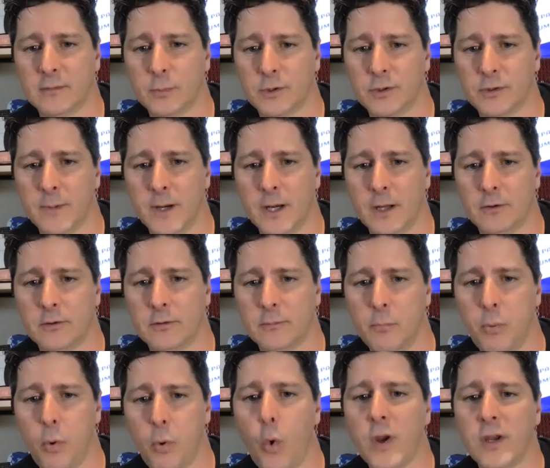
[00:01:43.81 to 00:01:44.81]
which is about a
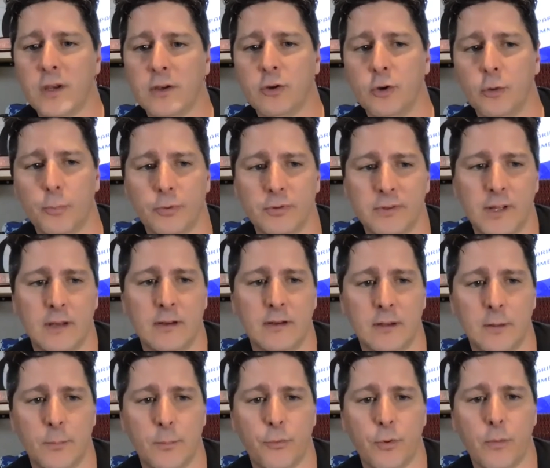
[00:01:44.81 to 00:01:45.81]
0.2%
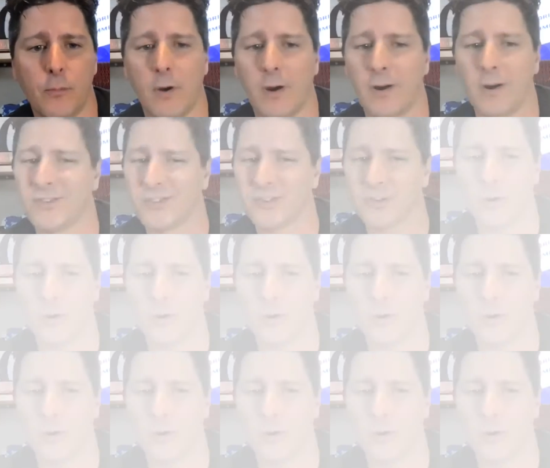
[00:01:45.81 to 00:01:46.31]
dip from March.